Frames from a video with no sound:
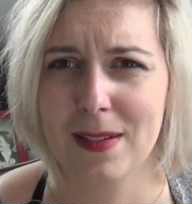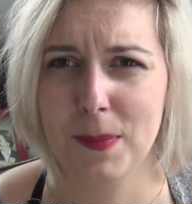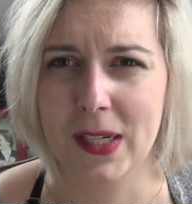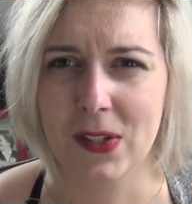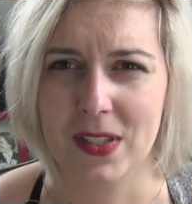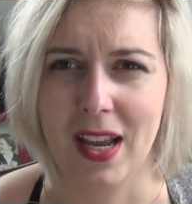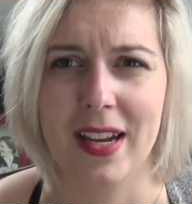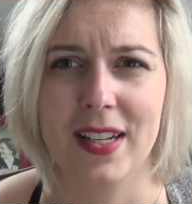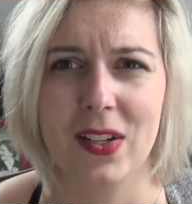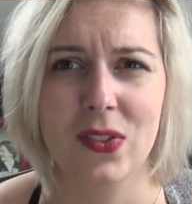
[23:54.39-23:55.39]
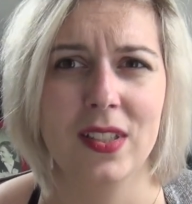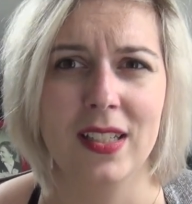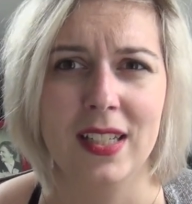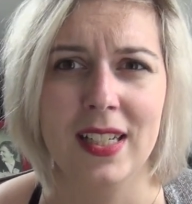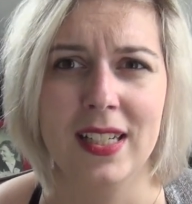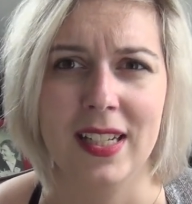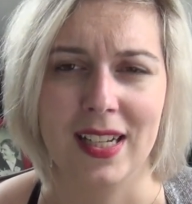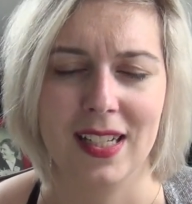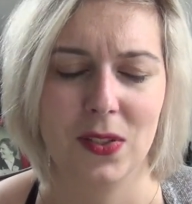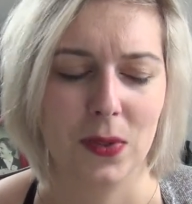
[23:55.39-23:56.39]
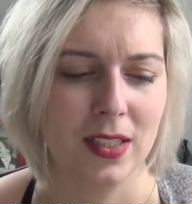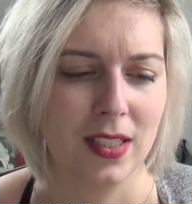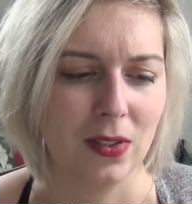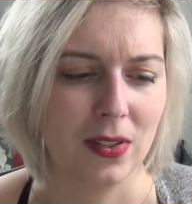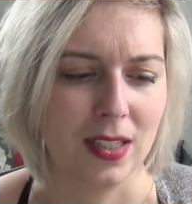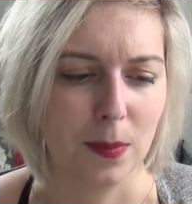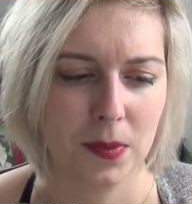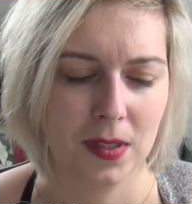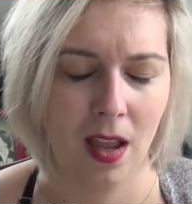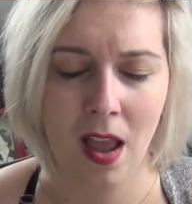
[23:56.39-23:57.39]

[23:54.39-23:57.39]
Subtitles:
because I don't need extra needle tips.